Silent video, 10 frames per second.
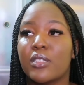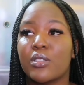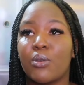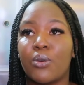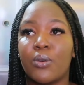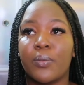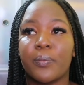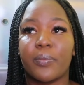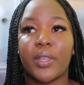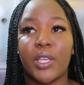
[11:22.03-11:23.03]
So
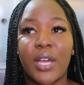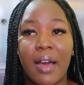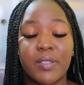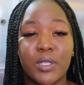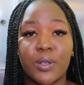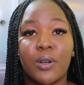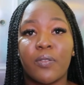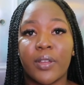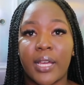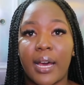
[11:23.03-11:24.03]
you have to look
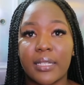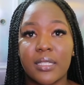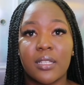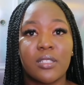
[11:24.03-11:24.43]
out for that.